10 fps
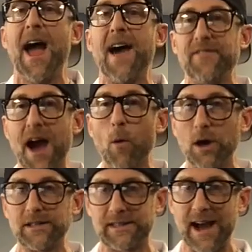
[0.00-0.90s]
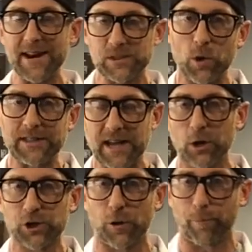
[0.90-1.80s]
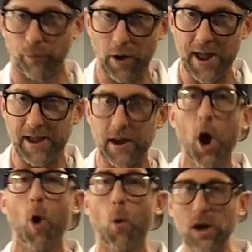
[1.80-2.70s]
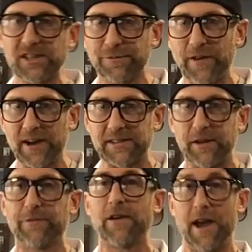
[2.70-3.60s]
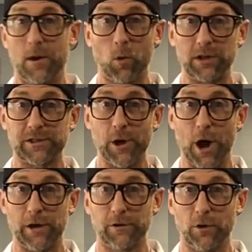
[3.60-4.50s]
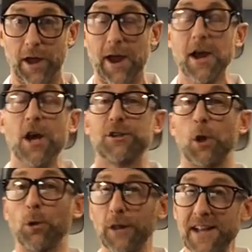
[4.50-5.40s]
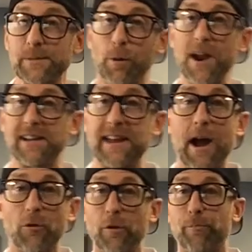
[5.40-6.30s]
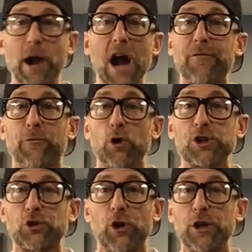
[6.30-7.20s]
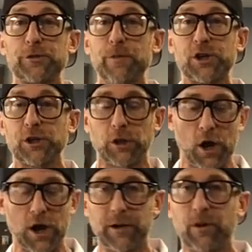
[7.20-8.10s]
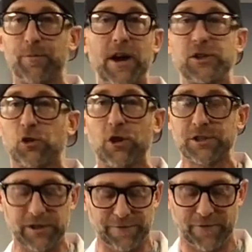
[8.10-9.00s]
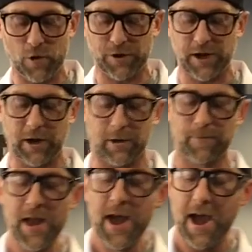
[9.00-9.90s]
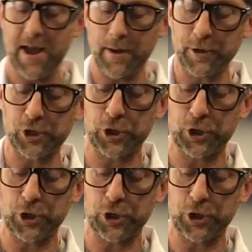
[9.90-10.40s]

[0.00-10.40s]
And that is what tells your brain what's effective and what's not, okay? So let's break down the back force transmission line with my trusty phone here. And I'm going to